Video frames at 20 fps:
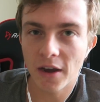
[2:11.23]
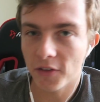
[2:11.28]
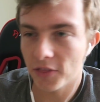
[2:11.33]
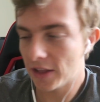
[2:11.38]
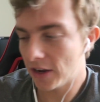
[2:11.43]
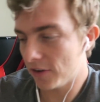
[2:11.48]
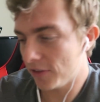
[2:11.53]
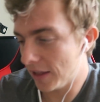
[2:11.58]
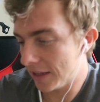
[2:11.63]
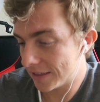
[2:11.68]
out
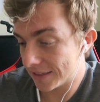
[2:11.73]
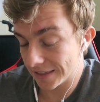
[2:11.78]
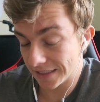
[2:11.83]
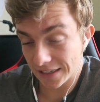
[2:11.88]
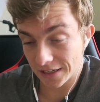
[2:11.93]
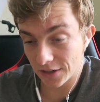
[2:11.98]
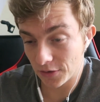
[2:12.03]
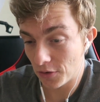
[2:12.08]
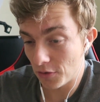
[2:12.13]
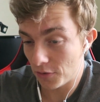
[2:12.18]
there that's
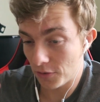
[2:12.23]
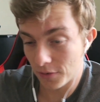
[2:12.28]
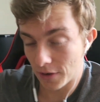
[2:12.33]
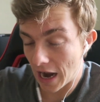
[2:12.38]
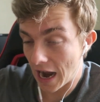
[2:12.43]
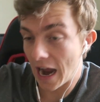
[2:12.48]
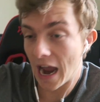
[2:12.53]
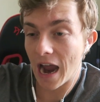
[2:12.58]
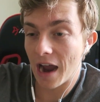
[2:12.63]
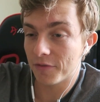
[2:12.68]
like
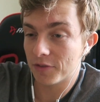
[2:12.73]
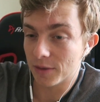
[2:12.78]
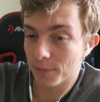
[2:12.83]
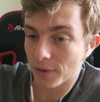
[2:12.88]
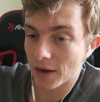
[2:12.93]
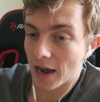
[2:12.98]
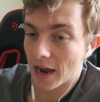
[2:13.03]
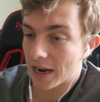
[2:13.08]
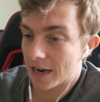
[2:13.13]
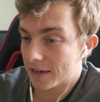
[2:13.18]
I have to
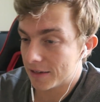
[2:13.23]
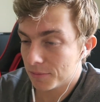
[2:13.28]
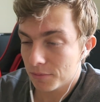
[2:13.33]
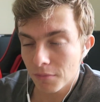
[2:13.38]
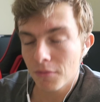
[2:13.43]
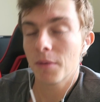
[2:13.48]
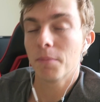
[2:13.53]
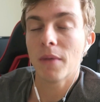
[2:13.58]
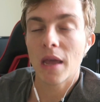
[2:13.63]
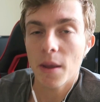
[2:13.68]
buy
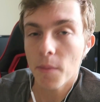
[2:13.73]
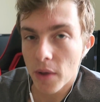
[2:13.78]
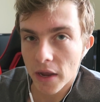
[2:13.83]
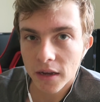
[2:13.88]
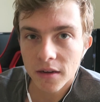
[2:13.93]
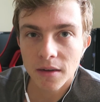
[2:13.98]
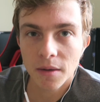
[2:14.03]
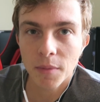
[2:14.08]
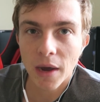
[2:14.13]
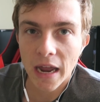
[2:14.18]
and maybe
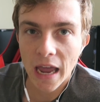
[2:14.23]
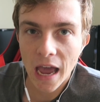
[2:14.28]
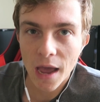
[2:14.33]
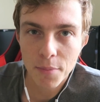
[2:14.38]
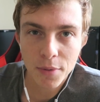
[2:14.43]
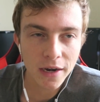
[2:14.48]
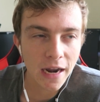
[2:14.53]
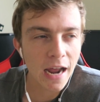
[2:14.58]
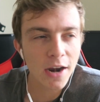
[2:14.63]
it might happen.